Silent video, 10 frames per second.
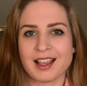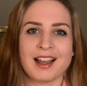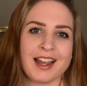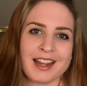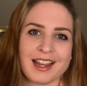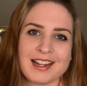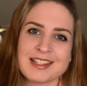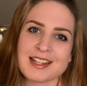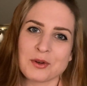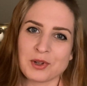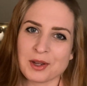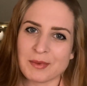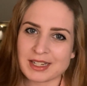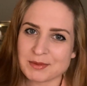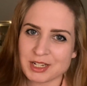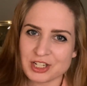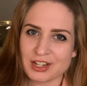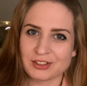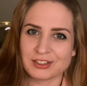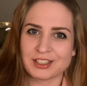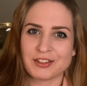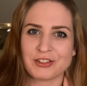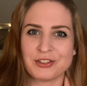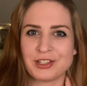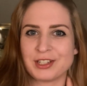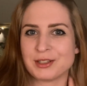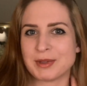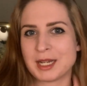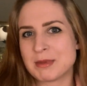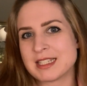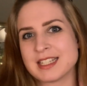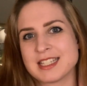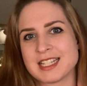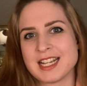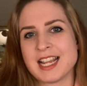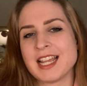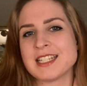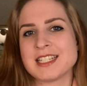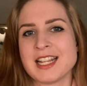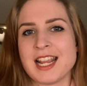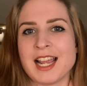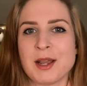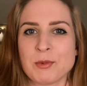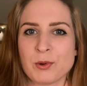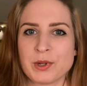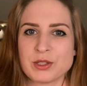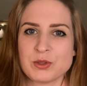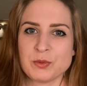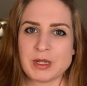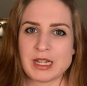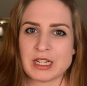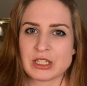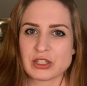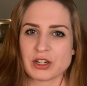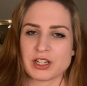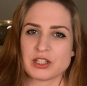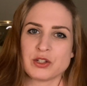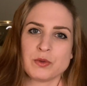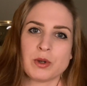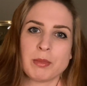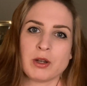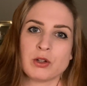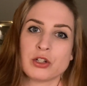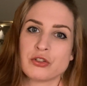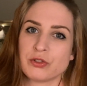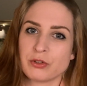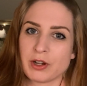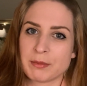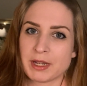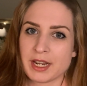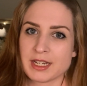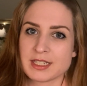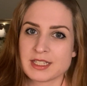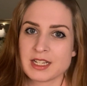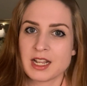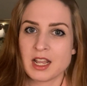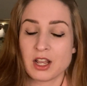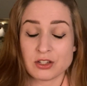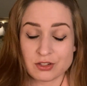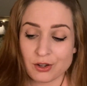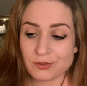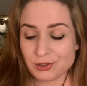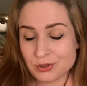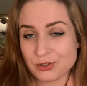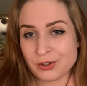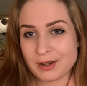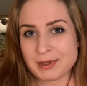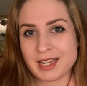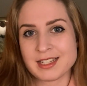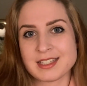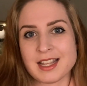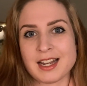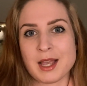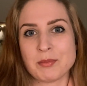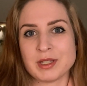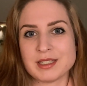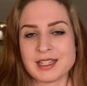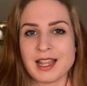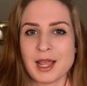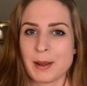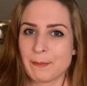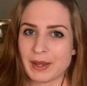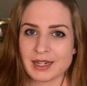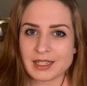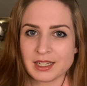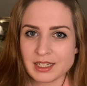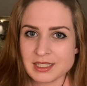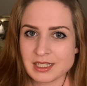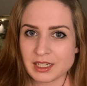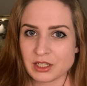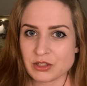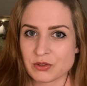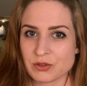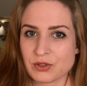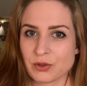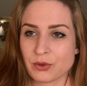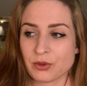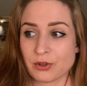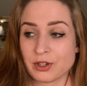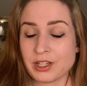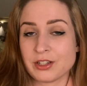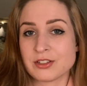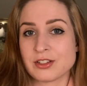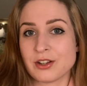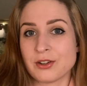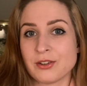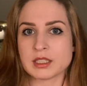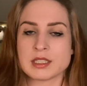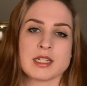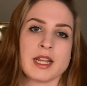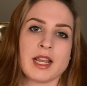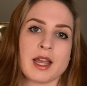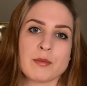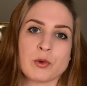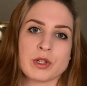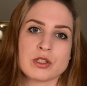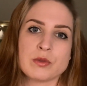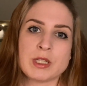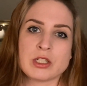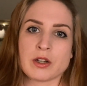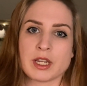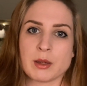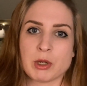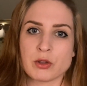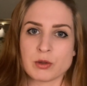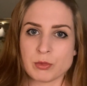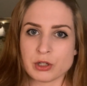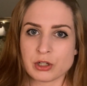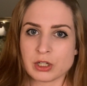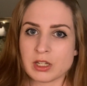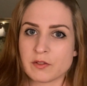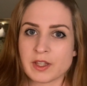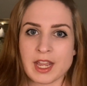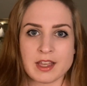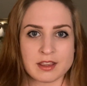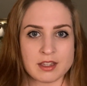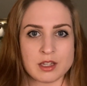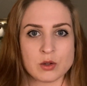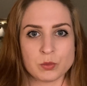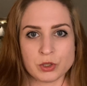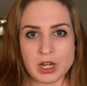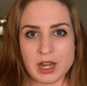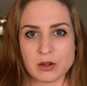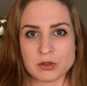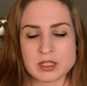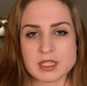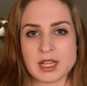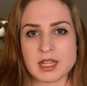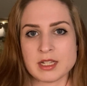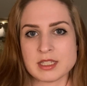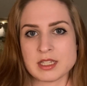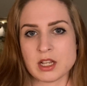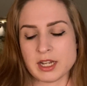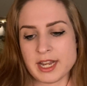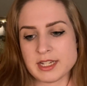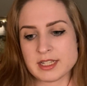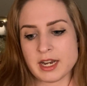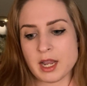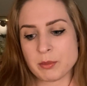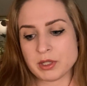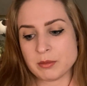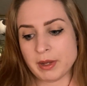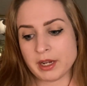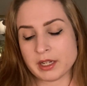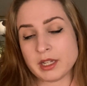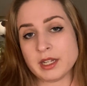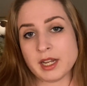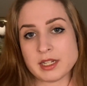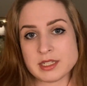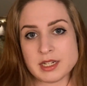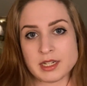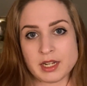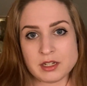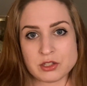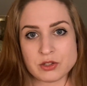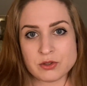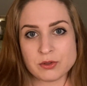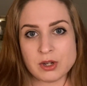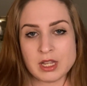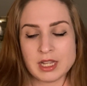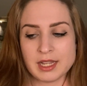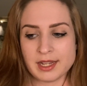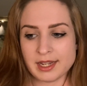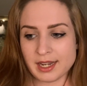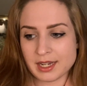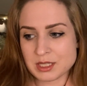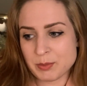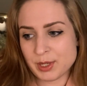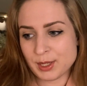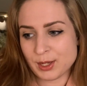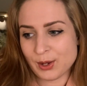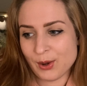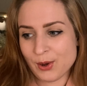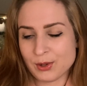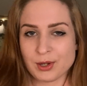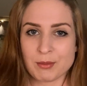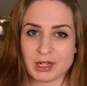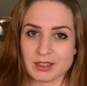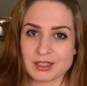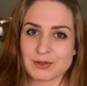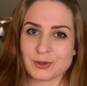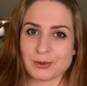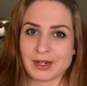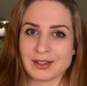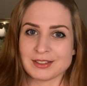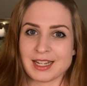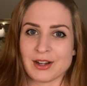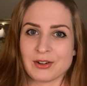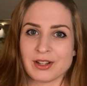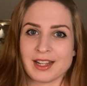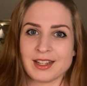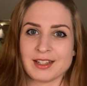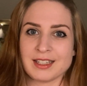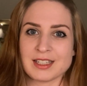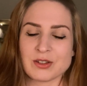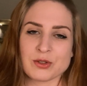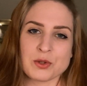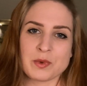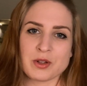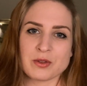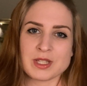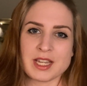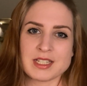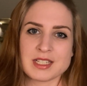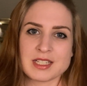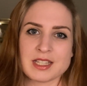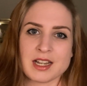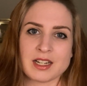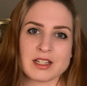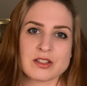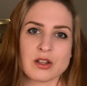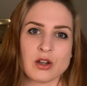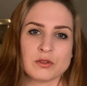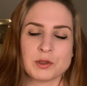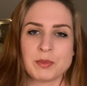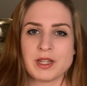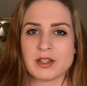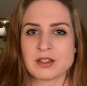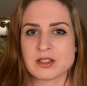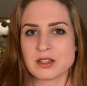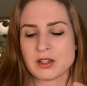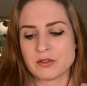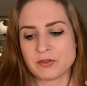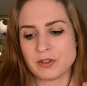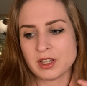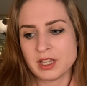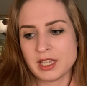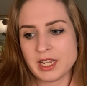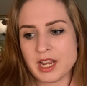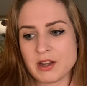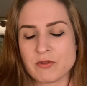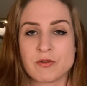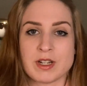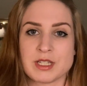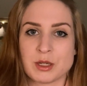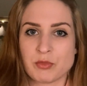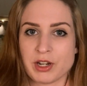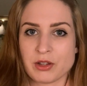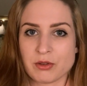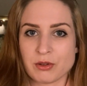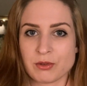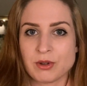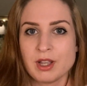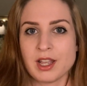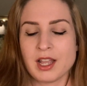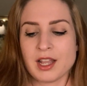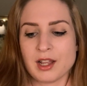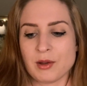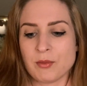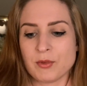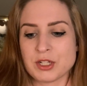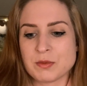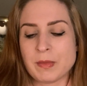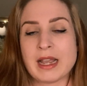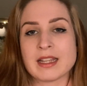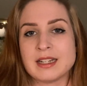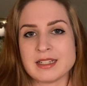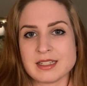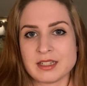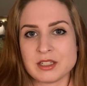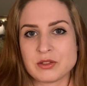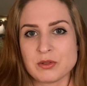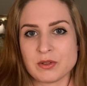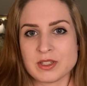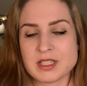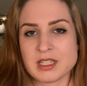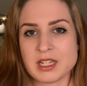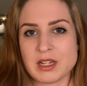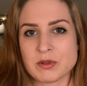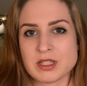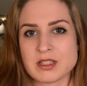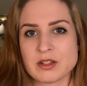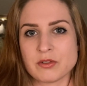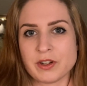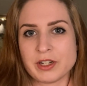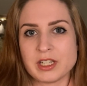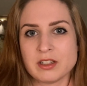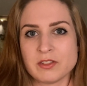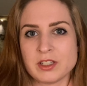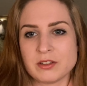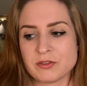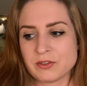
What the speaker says: Hi guys, and welcome back to my channel. If you're new here, my name is Lindsay, and today I'm going to be talking to you about a true crime case, a solved true crime case that happened back in 1992, so 30 years ago. Today I'm going to be talking about the murder of Kathy Woodhouse. It's a case that happened back in 1992. It has been on my list for a while now, and it's also one of those cases that got solved because of a forensic breakthrough. Which back in 1992 obviously was considered very innovative.